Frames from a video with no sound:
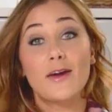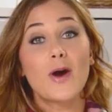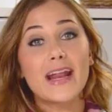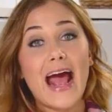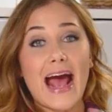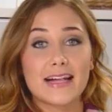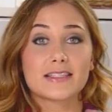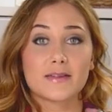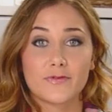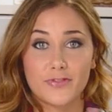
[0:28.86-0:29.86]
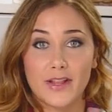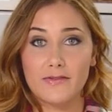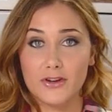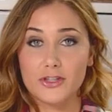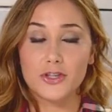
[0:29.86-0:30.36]
And I want to add some
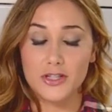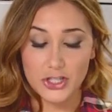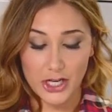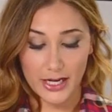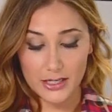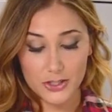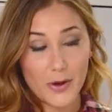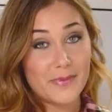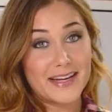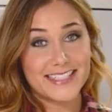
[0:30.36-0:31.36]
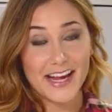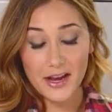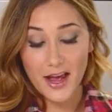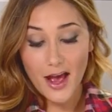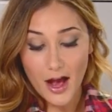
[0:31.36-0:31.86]
flavor to the chicken. So I'm going to
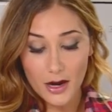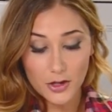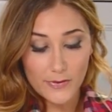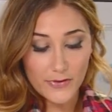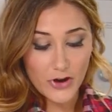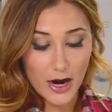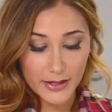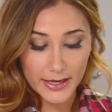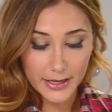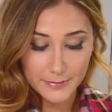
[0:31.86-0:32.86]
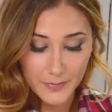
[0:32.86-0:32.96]
take a clove of garlic,